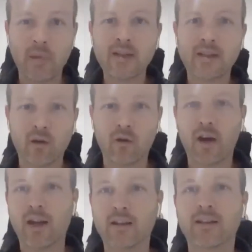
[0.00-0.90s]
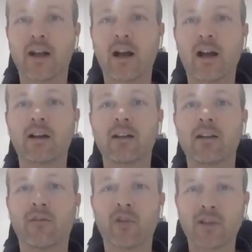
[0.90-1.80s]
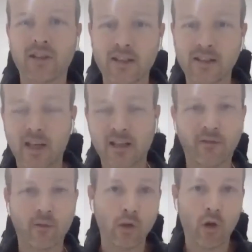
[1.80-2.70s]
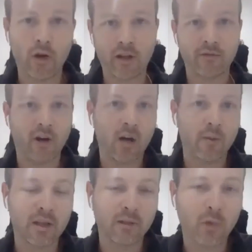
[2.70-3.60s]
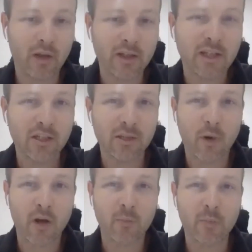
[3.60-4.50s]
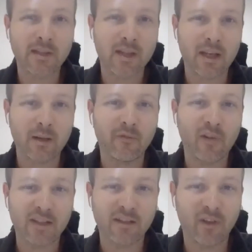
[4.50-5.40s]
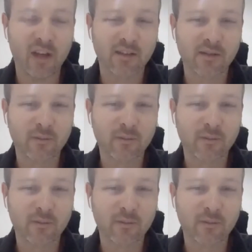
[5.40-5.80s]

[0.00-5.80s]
ingredients are for a successful learning environment where the teachers might not be seeing them face to face?